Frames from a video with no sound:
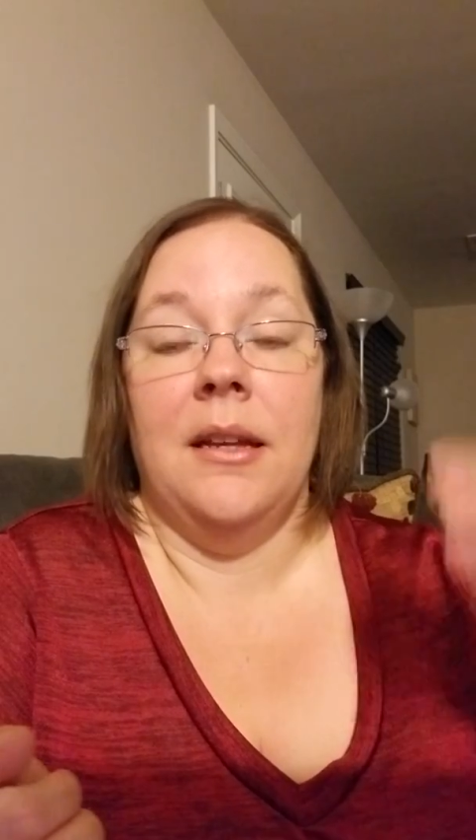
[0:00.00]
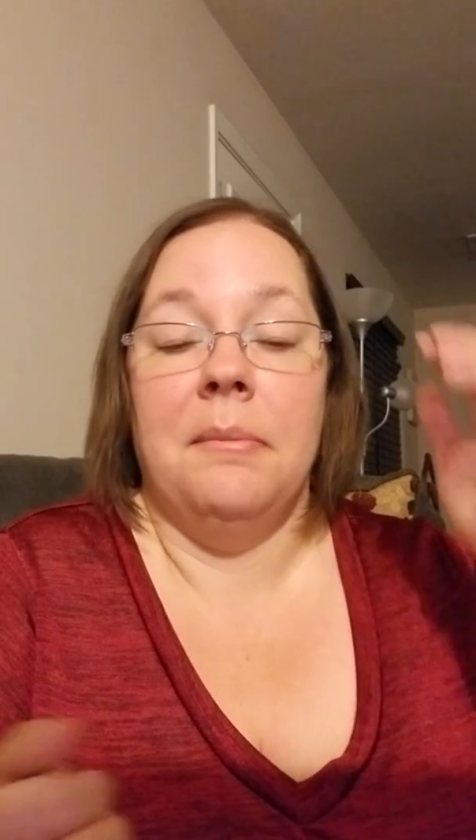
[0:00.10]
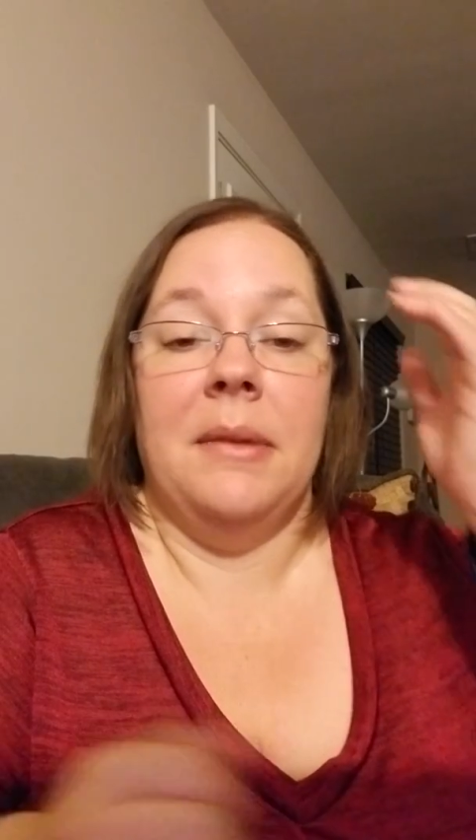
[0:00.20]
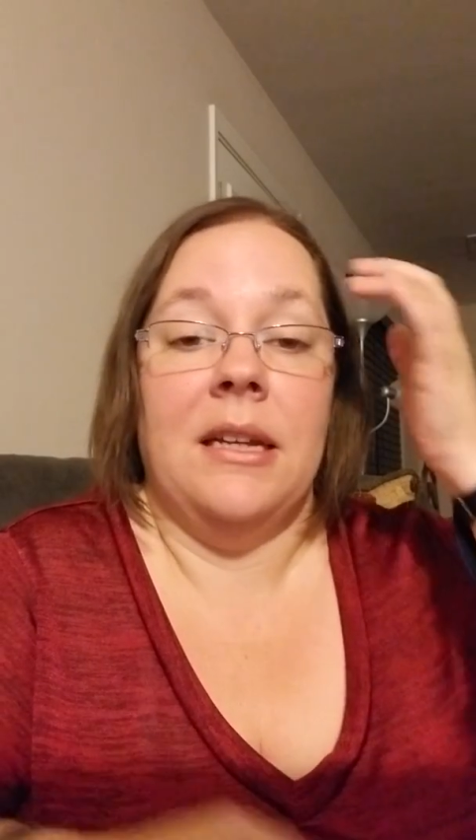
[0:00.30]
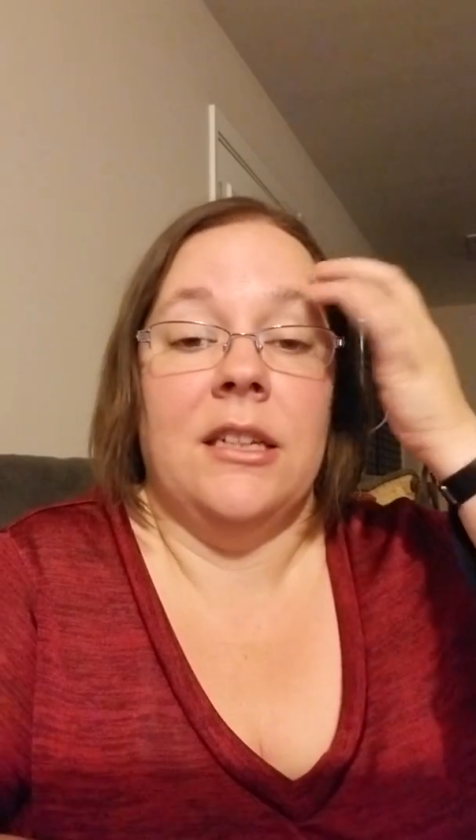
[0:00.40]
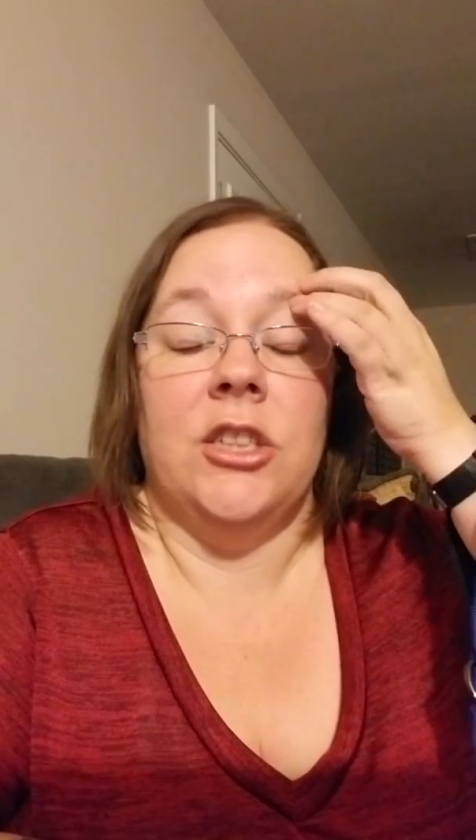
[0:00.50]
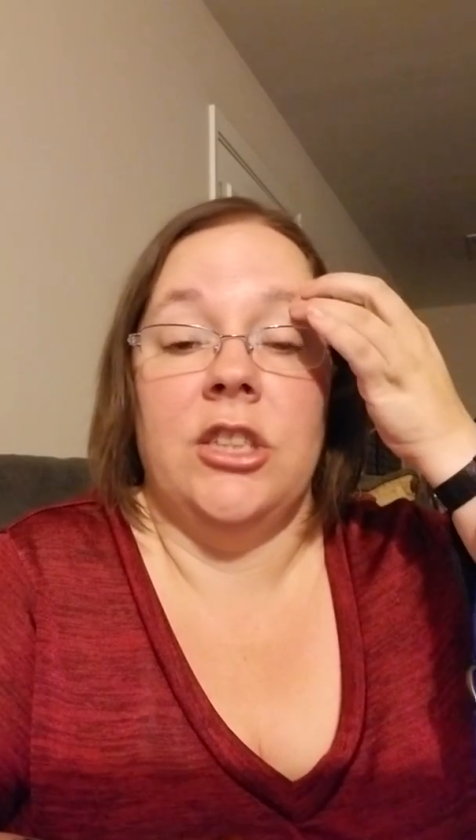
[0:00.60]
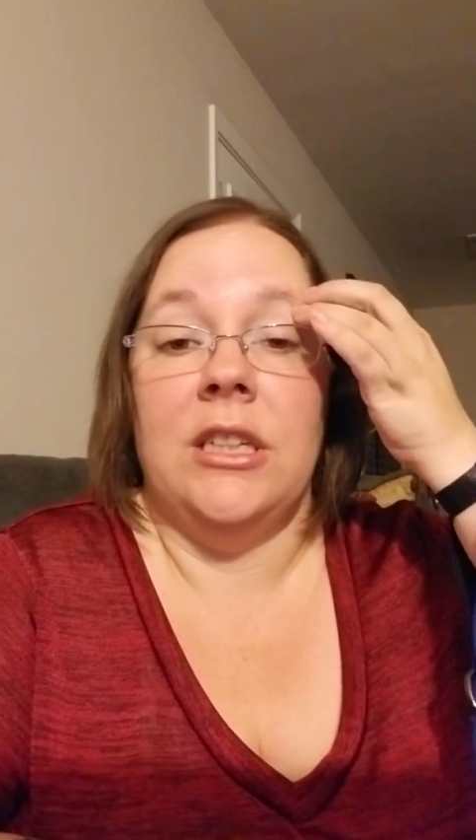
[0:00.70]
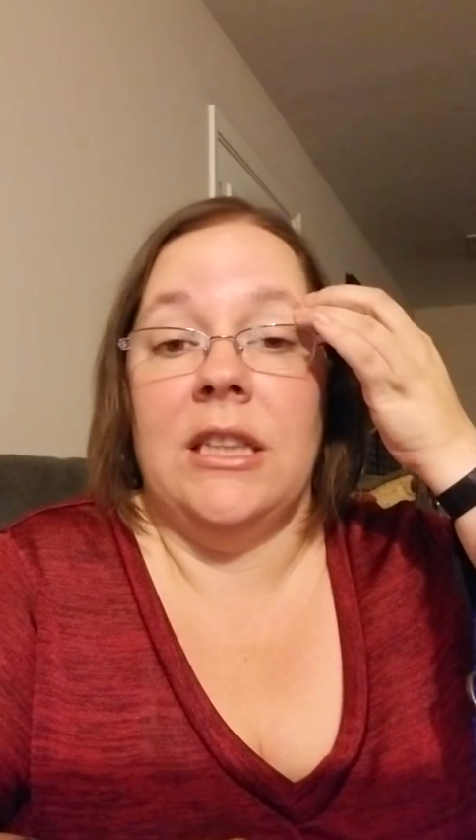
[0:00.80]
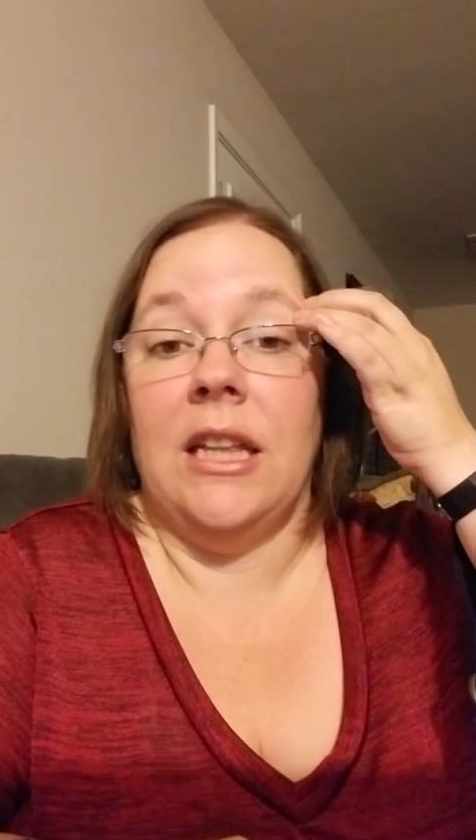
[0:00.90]
because
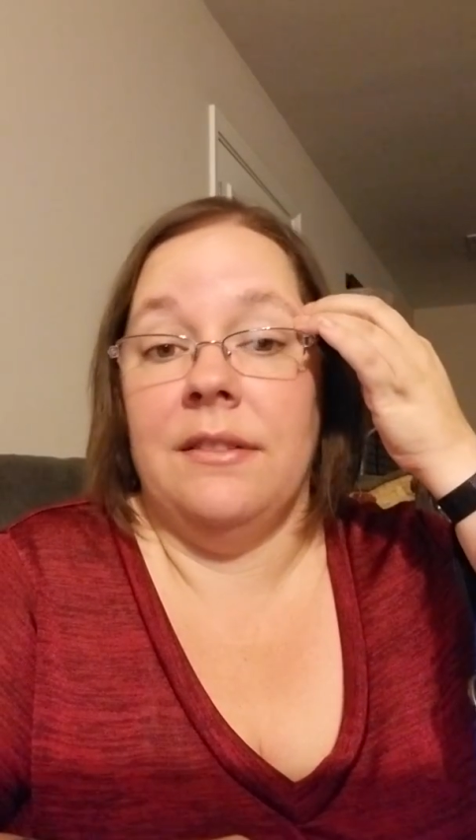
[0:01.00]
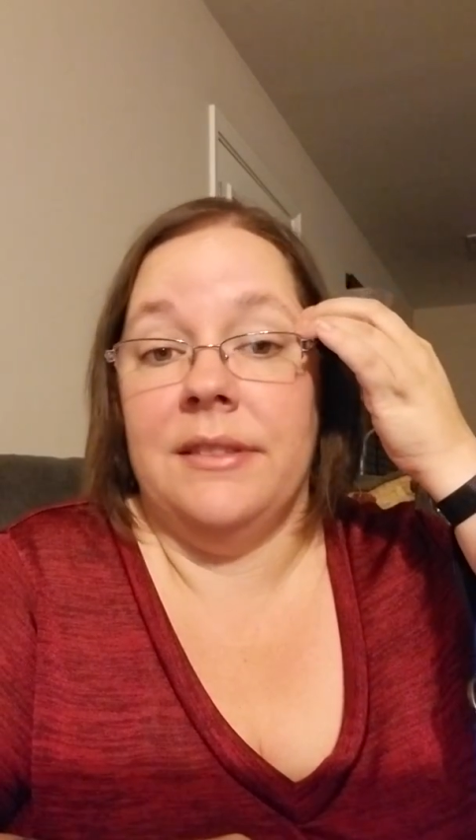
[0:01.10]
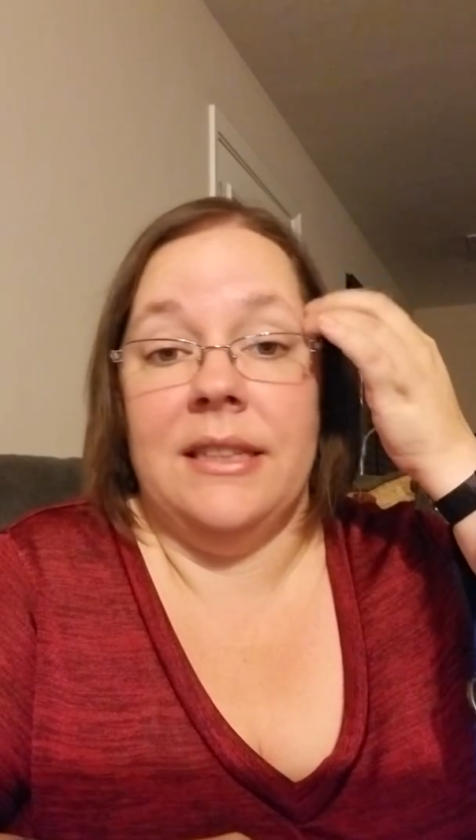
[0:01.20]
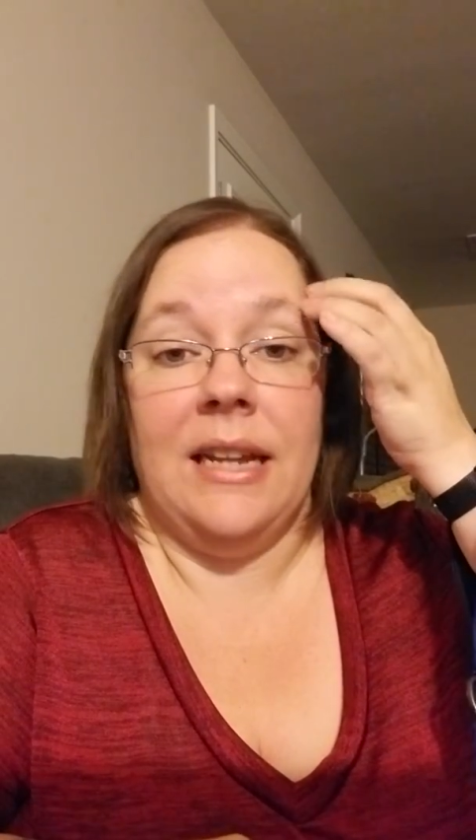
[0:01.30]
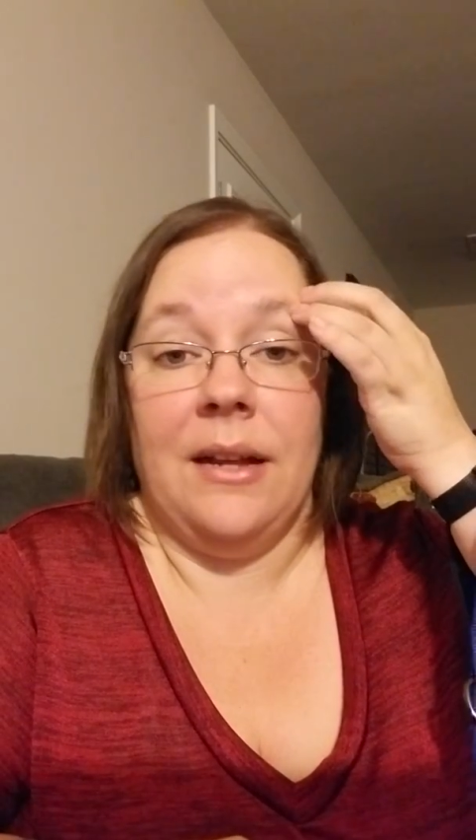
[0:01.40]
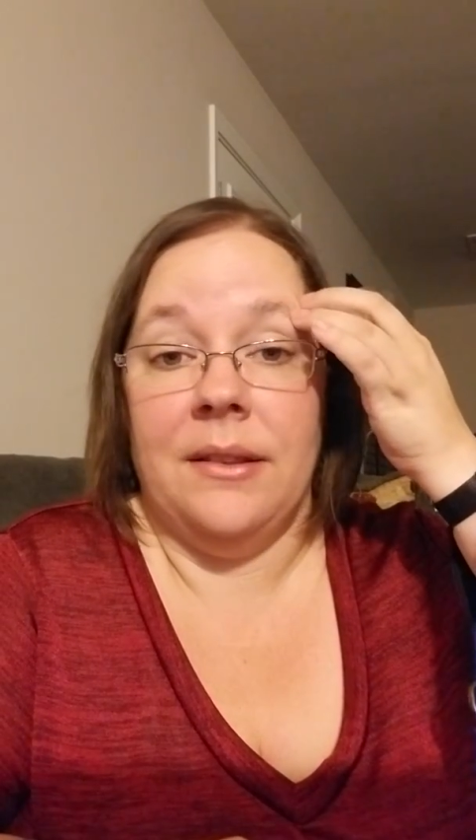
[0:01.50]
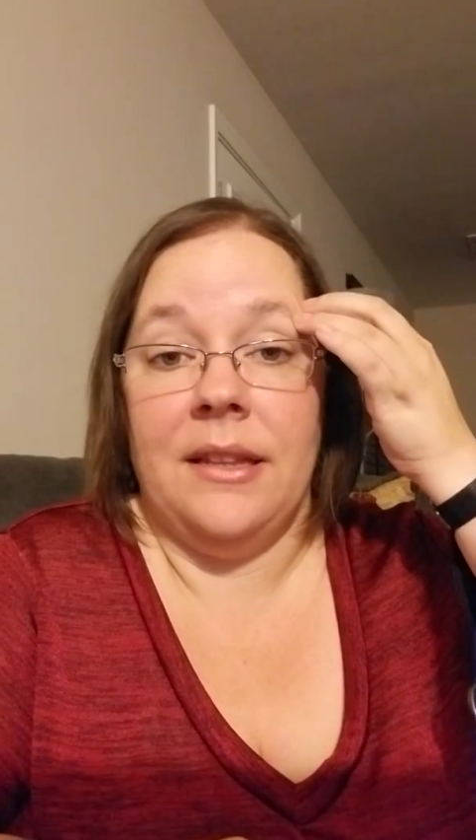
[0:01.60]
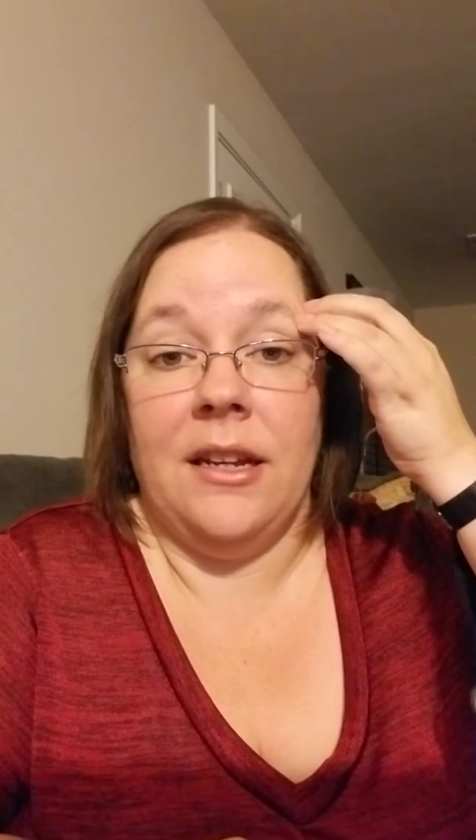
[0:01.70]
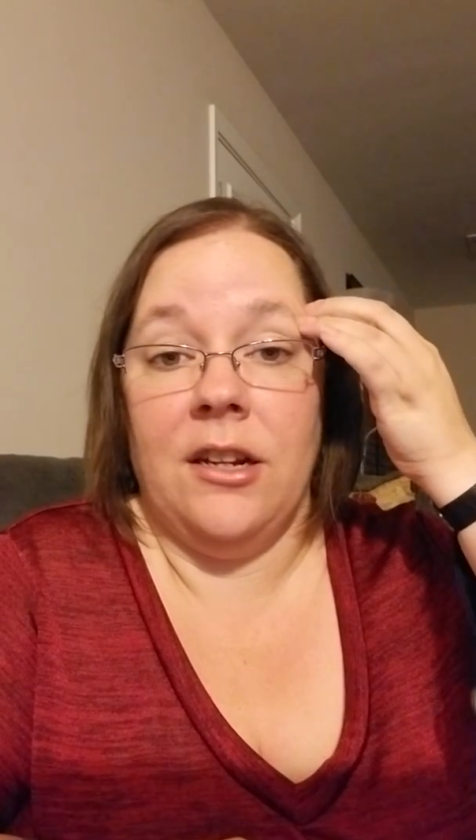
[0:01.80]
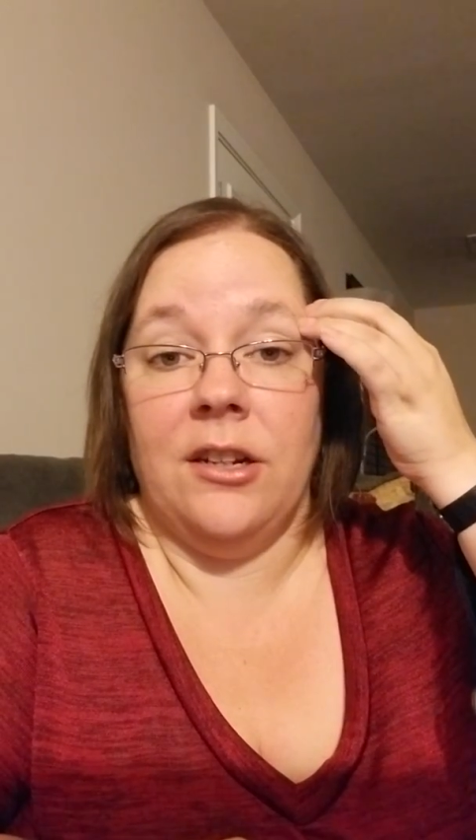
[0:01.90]
she loves it out
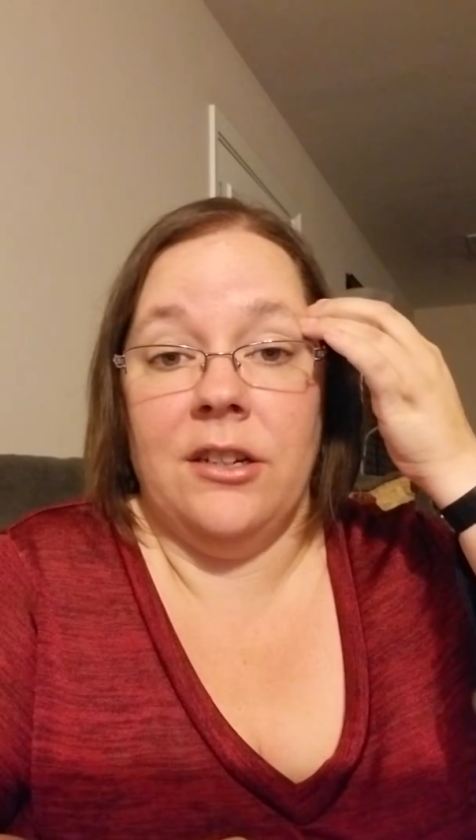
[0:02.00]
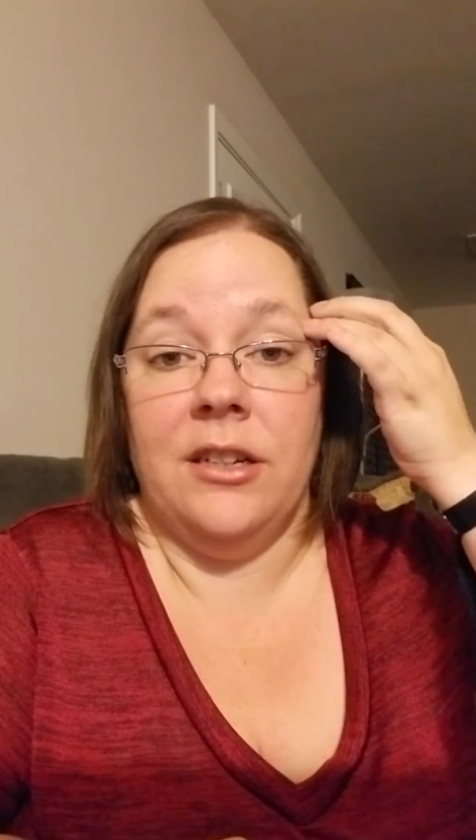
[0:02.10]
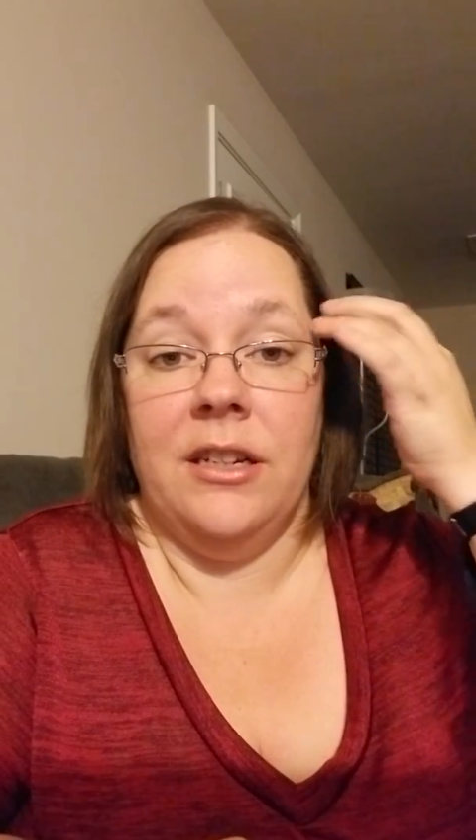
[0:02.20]
there